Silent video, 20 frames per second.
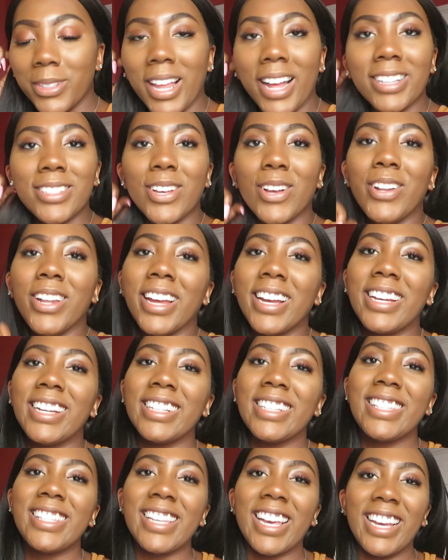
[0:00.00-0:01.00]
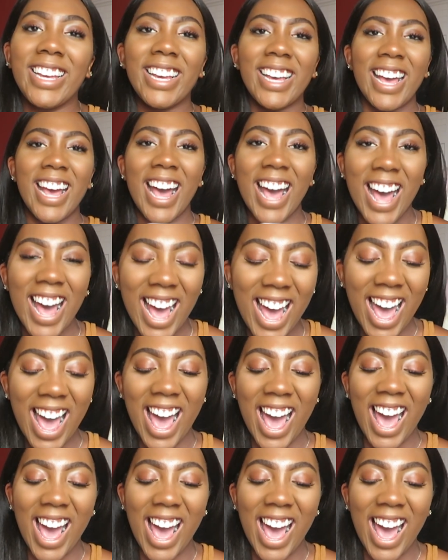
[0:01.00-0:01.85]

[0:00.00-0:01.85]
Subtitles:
That's all I can say